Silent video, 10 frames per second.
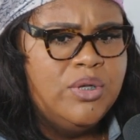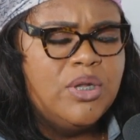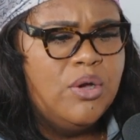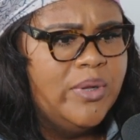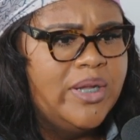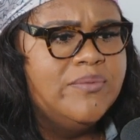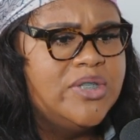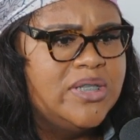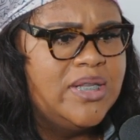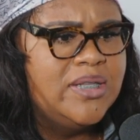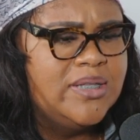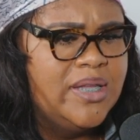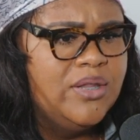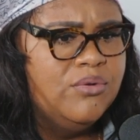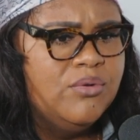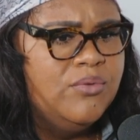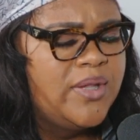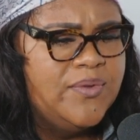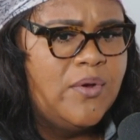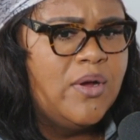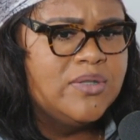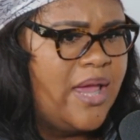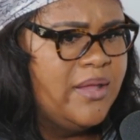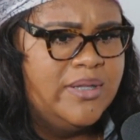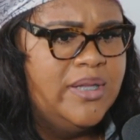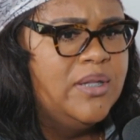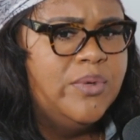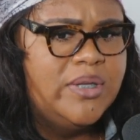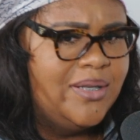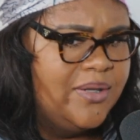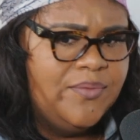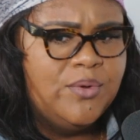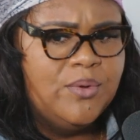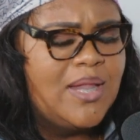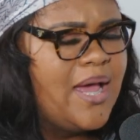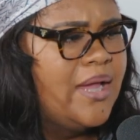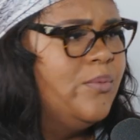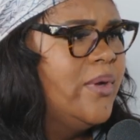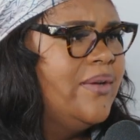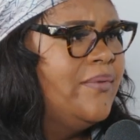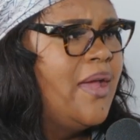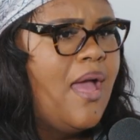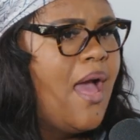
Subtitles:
you know, whatever she needs to get through as far as like dealing with a difficult client or whatever,